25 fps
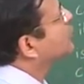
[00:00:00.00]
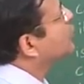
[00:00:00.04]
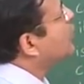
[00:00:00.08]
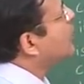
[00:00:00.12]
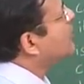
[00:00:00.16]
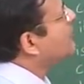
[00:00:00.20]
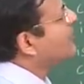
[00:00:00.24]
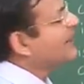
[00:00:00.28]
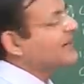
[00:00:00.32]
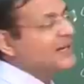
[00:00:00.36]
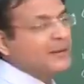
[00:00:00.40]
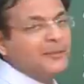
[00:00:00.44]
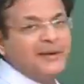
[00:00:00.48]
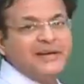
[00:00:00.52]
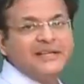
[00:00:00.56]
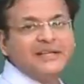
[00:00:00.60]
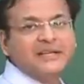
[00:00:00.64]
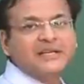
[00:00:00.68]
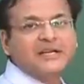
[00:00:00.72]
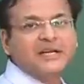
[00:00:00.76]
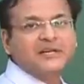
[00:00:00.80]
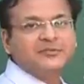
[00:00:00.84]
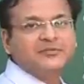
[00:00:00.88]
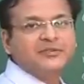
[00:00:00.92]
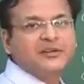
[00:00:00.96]
common
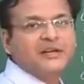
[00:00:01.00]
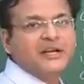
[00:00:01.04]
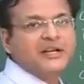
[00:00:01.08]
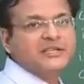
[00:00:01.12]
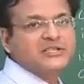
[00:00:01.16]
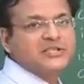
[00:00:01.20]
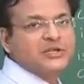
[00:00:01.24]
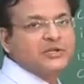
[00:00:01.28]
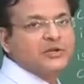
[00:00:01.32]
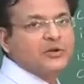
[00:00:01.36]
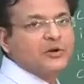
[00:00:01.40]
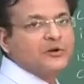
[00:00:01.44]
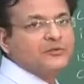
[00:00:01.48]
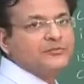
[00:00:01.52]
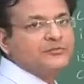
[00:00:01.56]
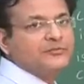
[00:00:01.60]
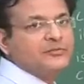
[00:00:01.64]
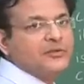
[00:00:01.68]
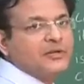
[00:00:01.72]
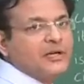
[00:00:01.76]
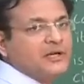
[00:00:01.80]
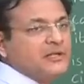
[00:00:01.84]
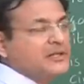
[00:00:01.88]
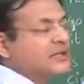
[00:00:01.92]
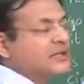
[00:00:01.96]
emitter configuration of a